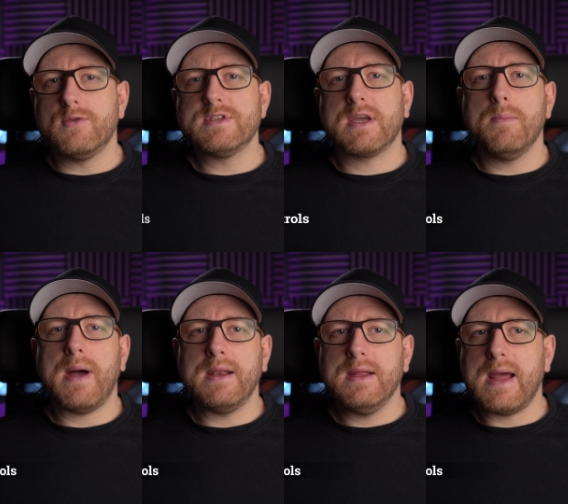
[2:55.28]
There is a
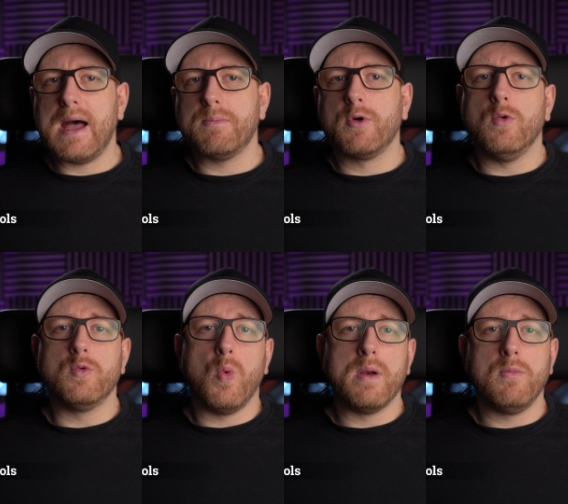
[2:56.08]
companion app
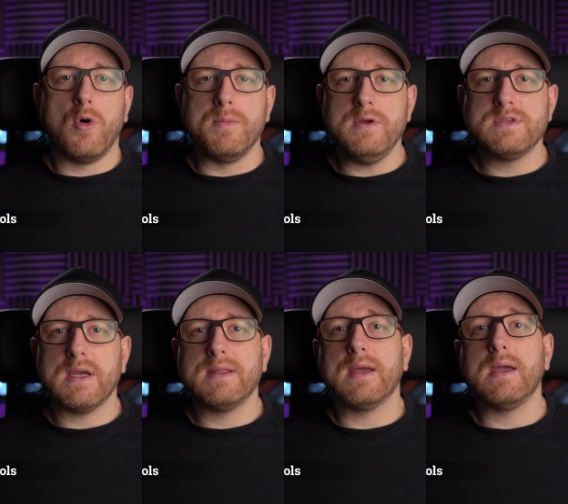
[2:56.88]
called 1More
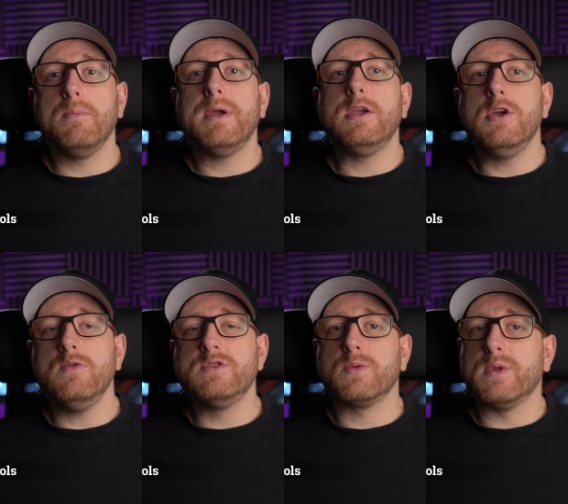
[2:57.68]
Music that can be
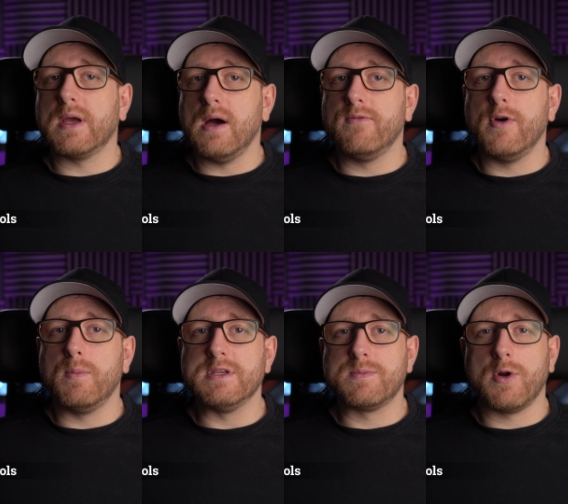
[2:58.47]
used with the
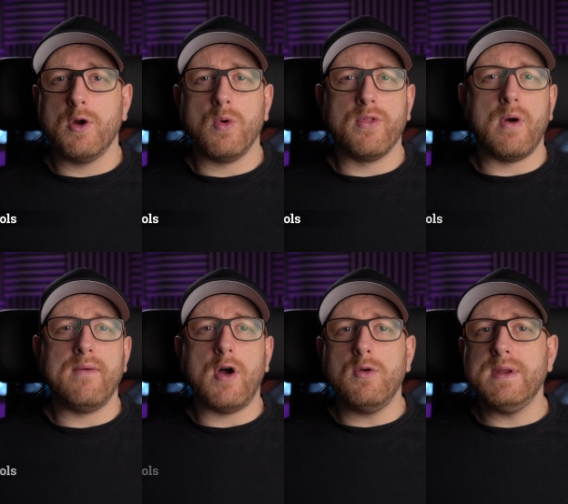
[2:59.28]
ComfoBuds Pro, although
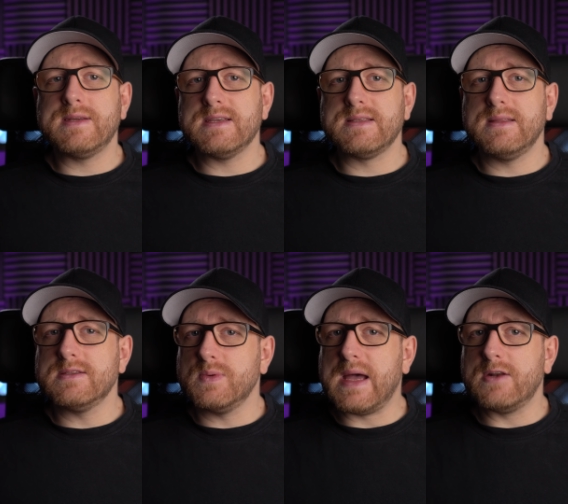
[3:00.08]
I've only tested
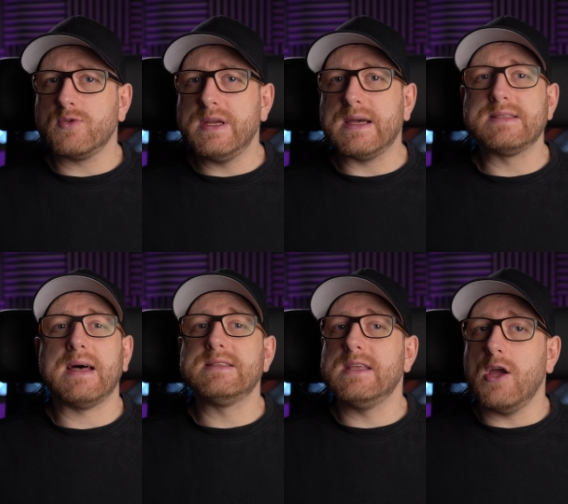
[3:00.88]
this with Android as
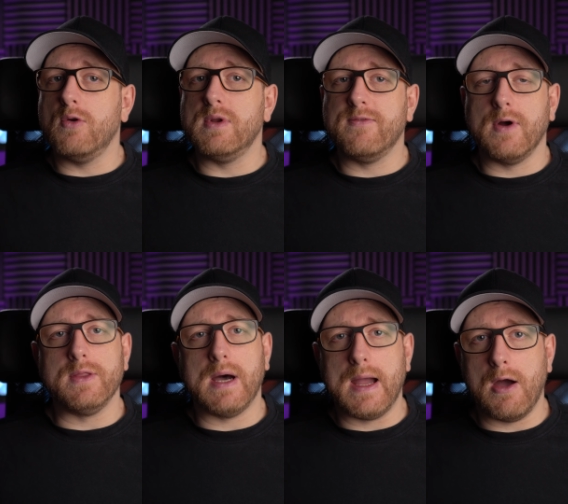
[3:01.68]
that's the only
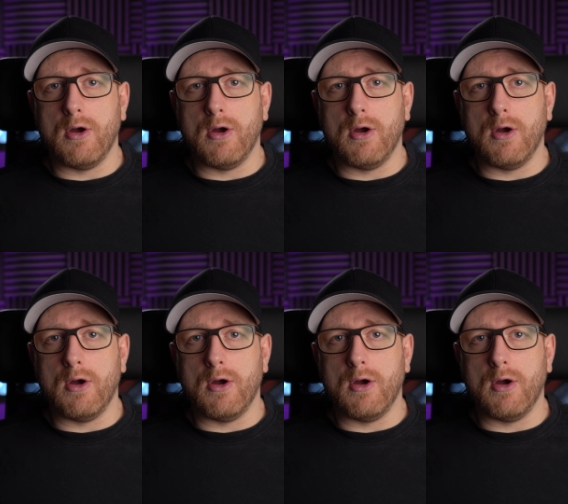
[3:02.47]
phone that I